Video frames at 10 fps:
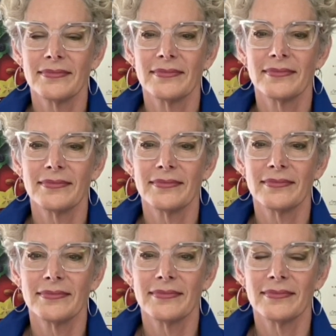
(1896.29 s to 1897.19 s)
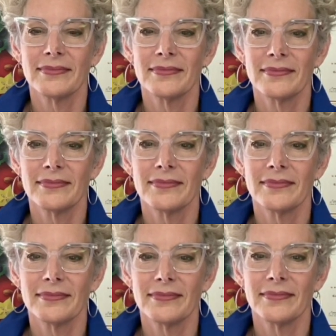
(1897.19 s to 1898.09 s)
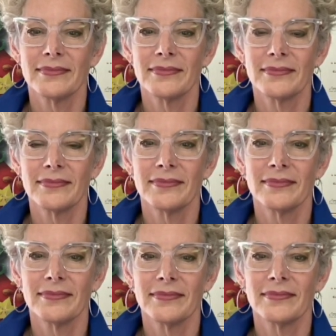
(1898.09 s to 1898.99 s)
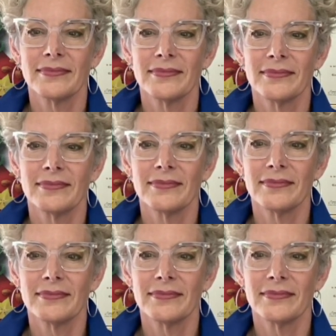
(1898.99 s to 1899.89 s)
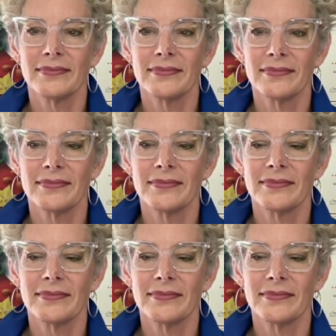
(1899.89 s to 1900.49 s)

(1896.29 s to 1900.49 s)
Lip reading: (not speaking)